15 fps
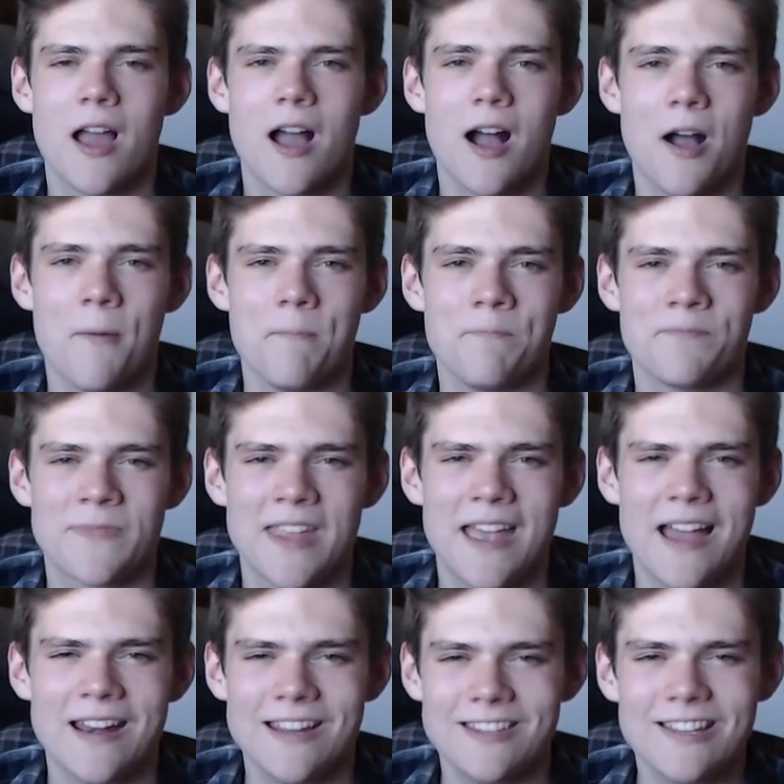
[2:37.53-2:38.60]
And
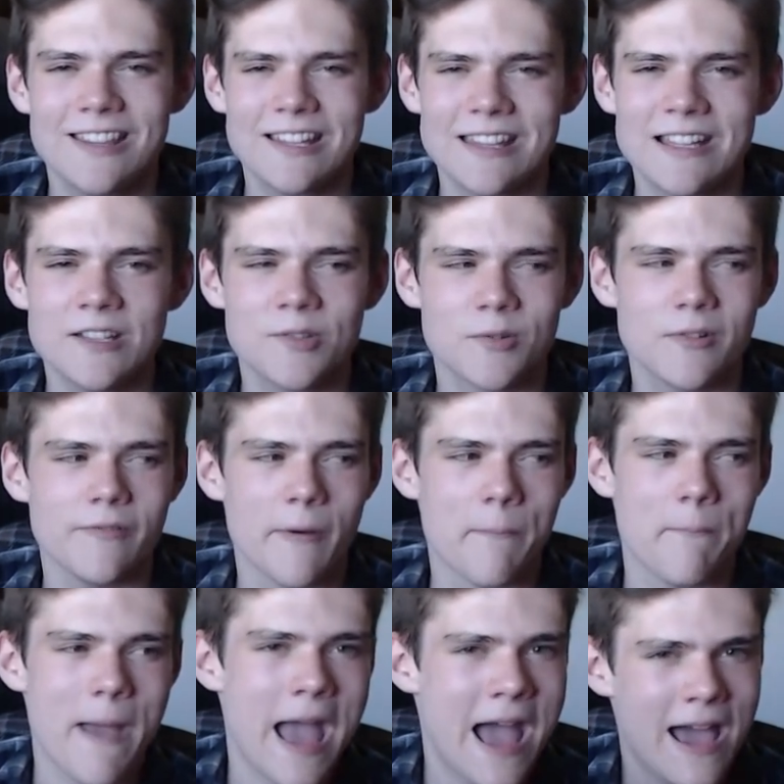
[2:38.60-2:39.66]
I think that
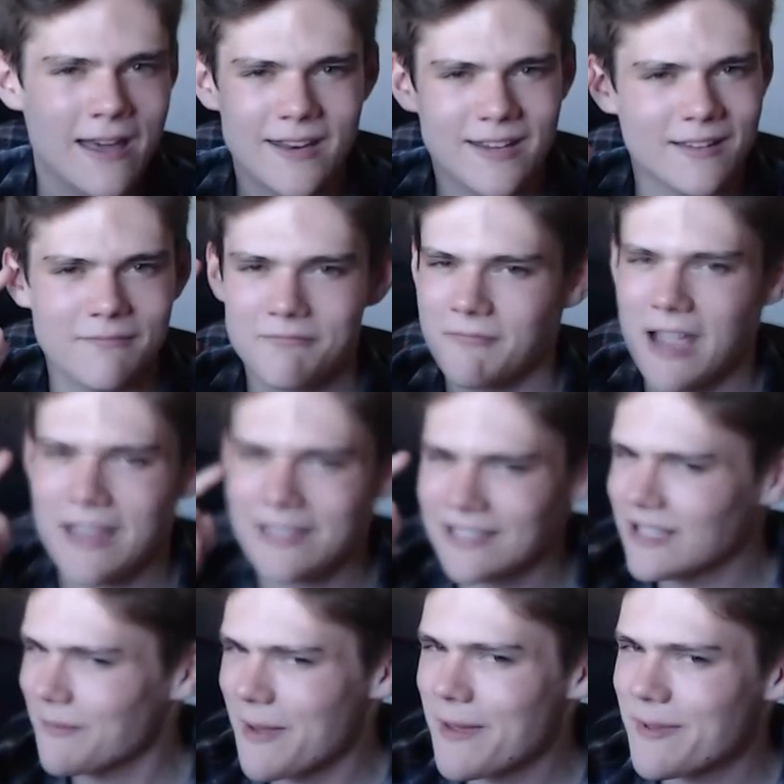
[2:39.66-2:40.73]

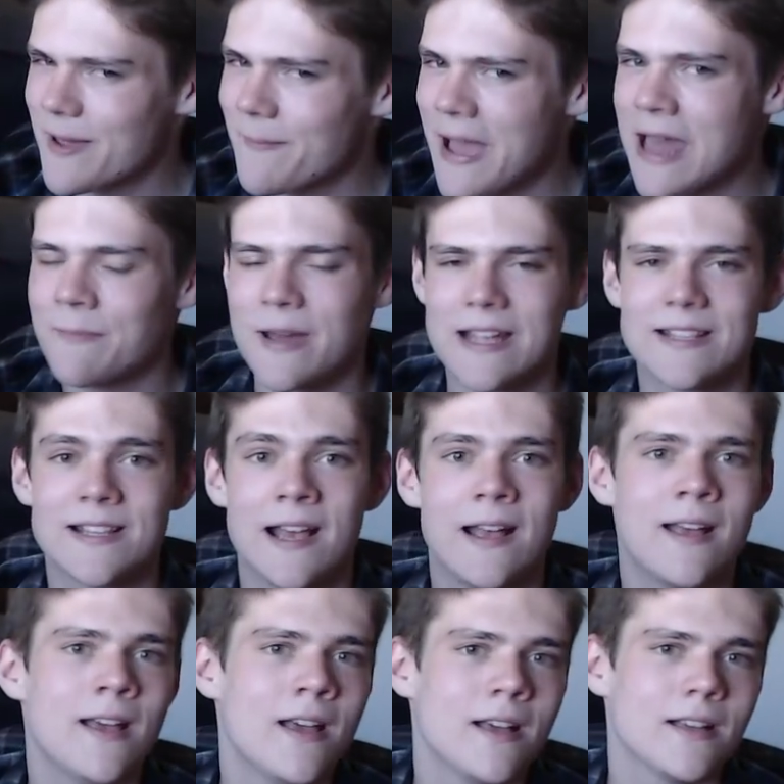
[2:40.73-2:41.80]
might be a bad
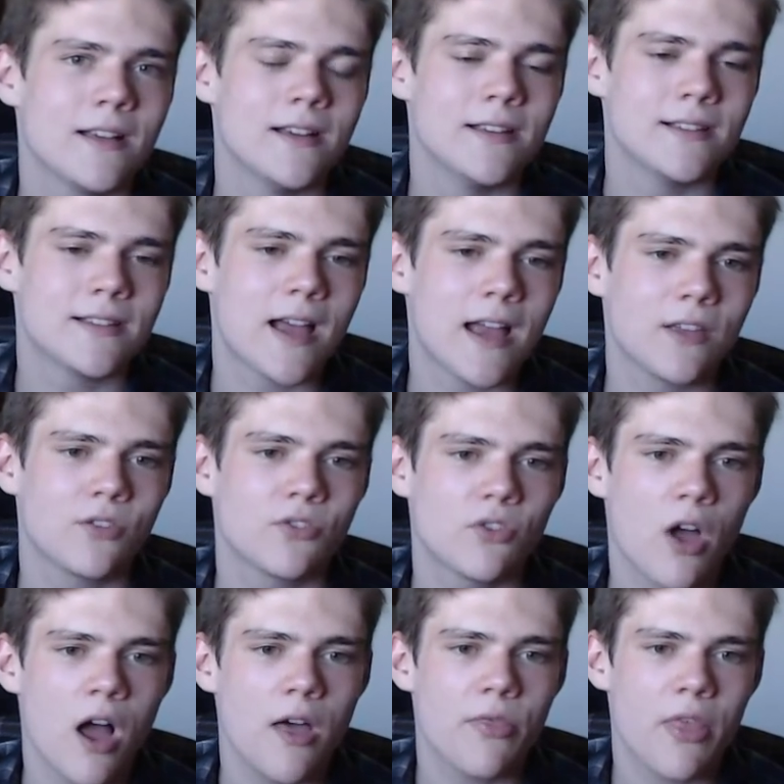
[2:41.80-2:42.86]
mindset, because I
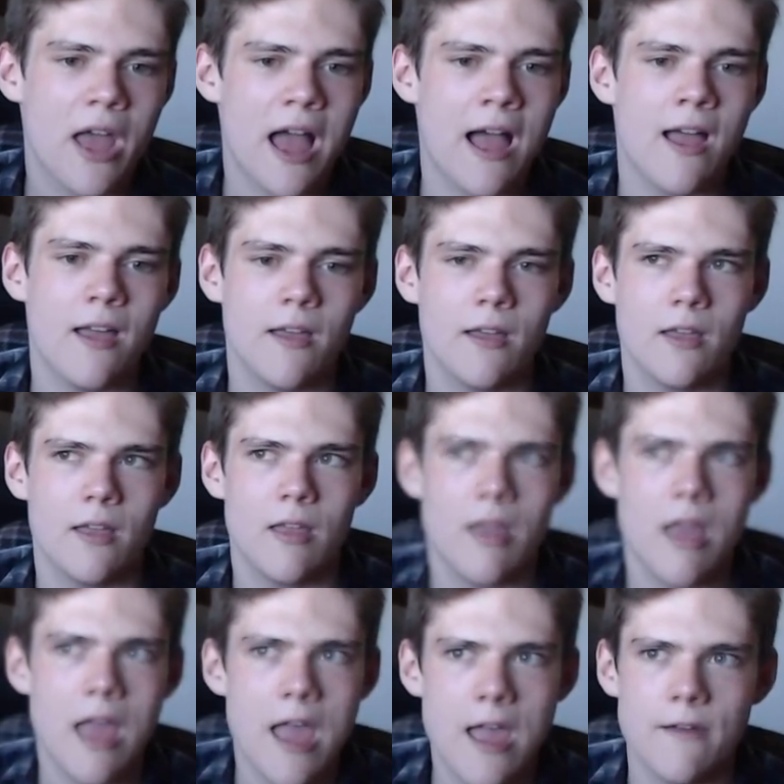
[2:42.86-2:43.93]
thought that
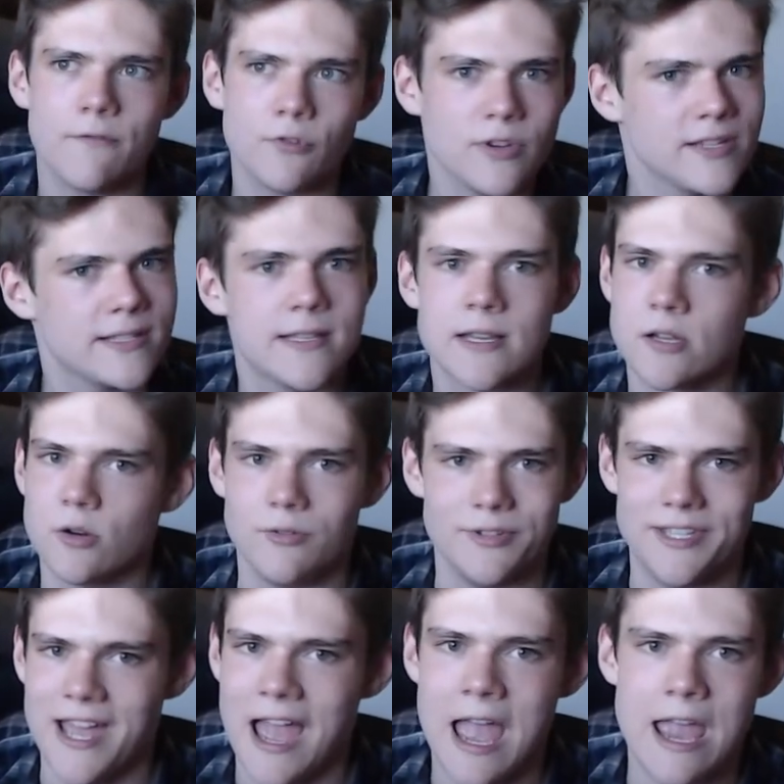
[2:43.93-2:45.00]
every single
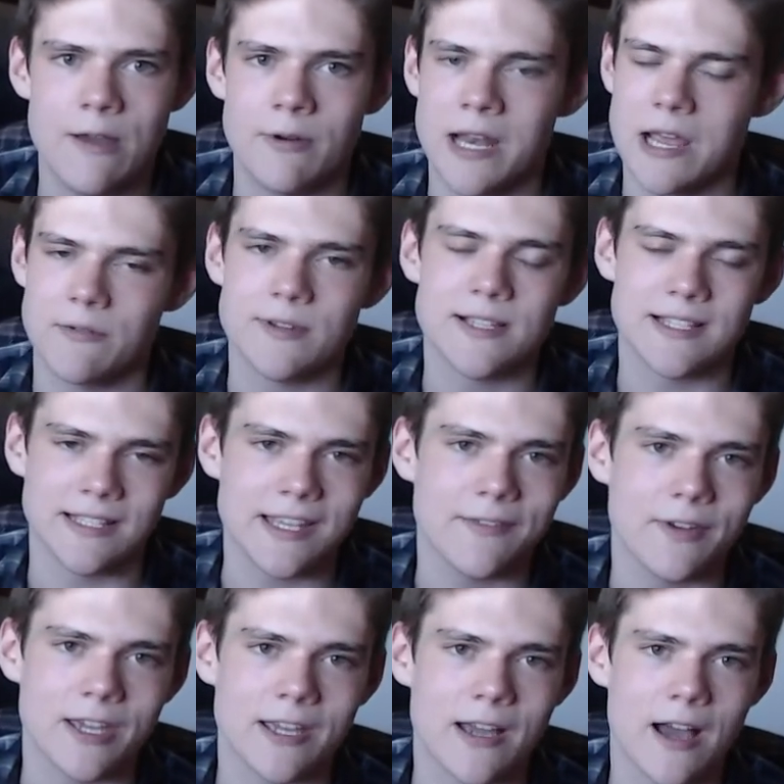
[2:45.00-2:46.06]
day when I was
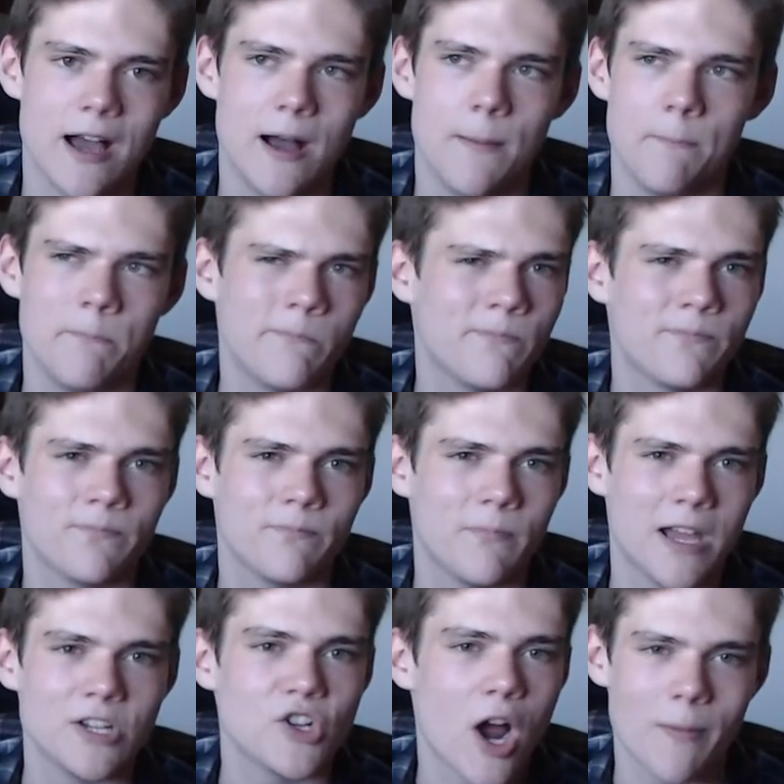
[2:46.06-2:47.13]
leaving,
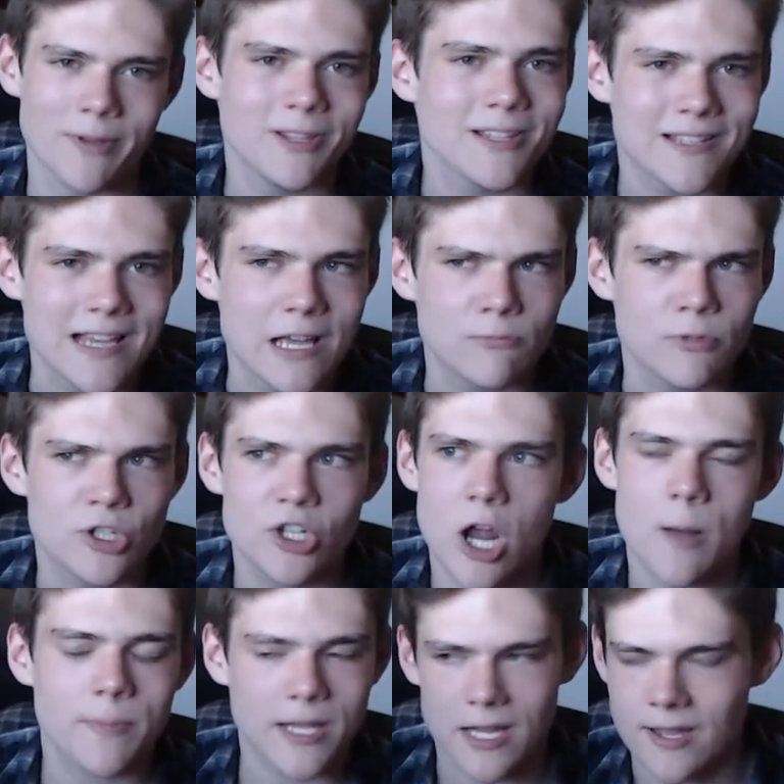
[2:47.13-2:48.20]
my job at the sandwich
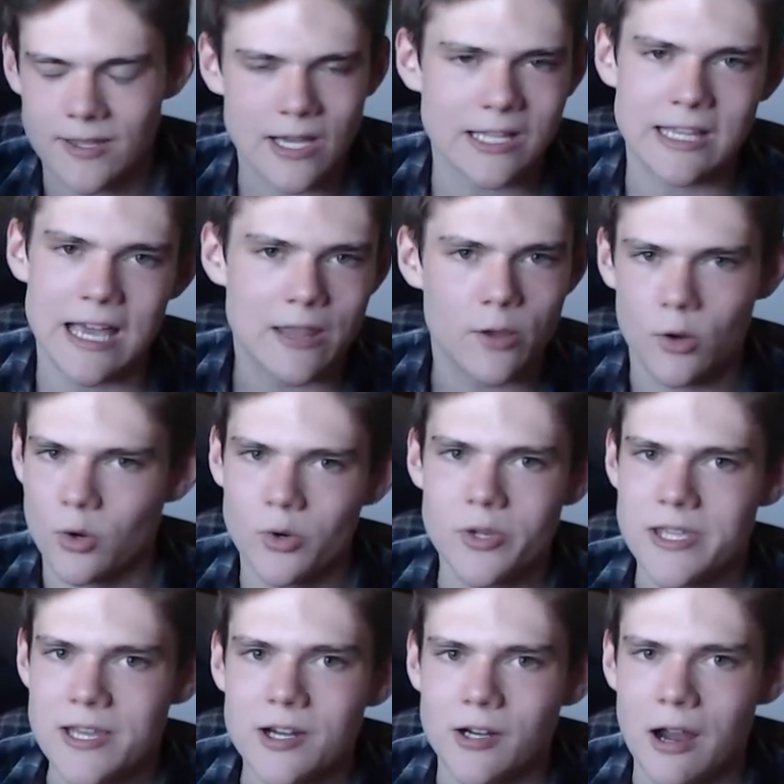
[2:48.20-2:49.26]
shop, like, I thought that the whole
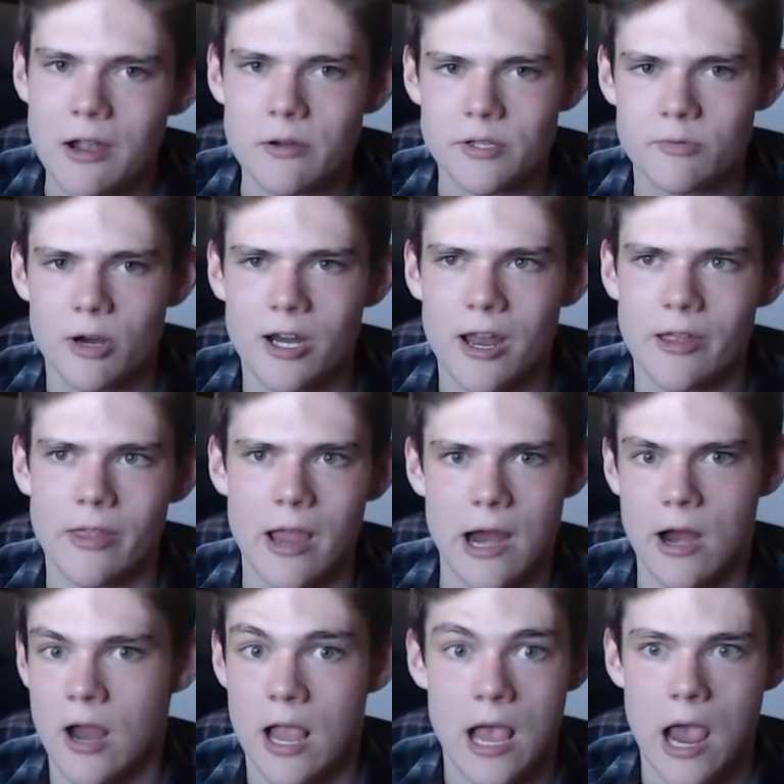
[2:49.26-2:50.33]
year I was working
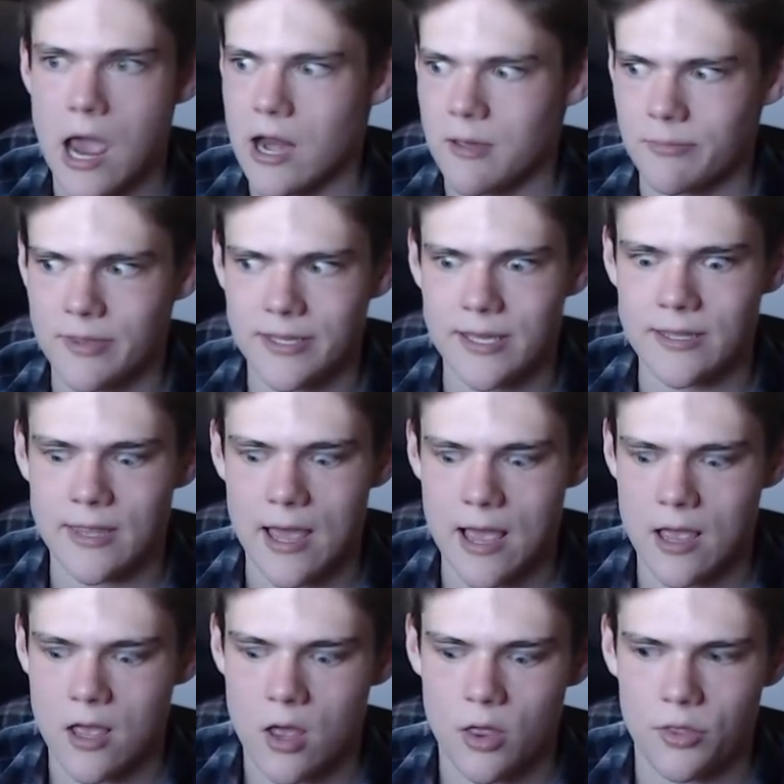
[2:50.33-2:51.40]
there, and I'm thinking
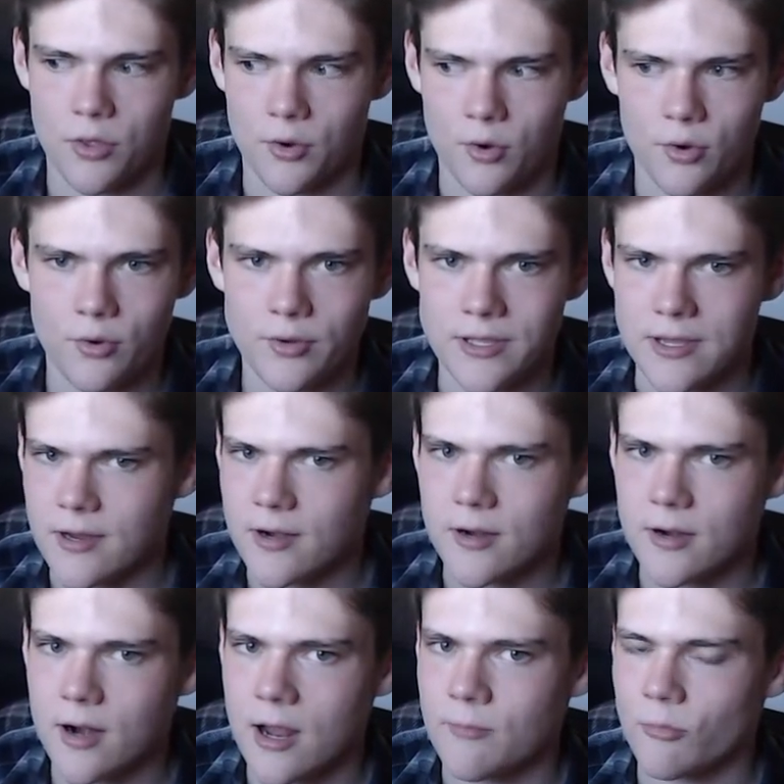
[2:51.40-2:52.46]
that the whole
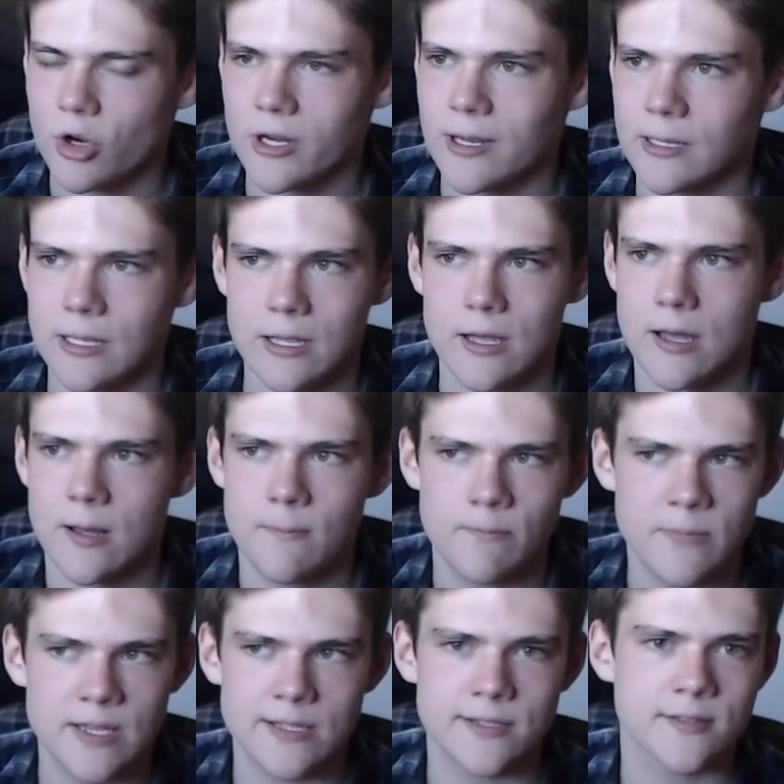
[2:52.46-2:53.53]
year I'm working at,
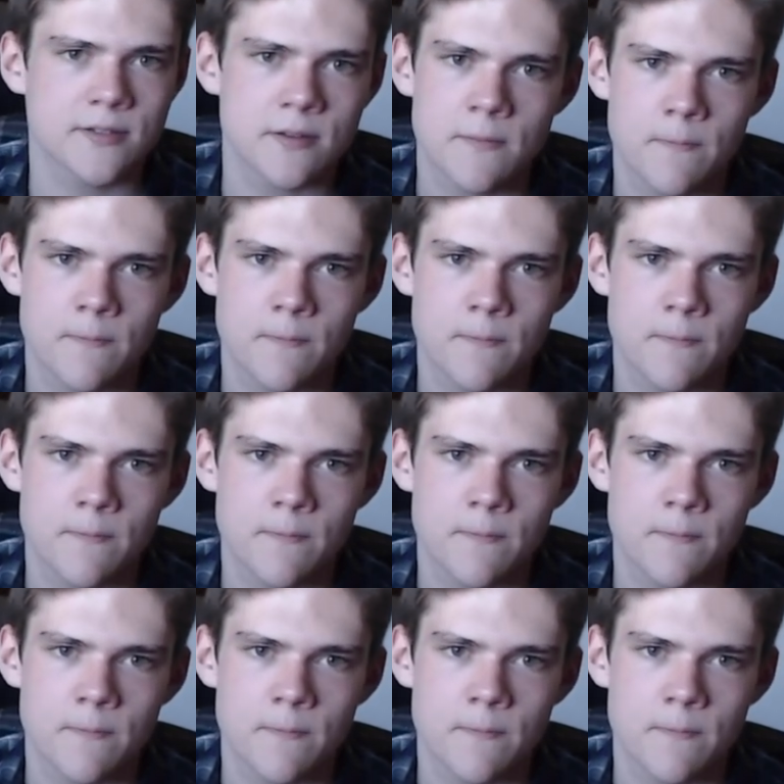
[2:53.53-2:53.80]
this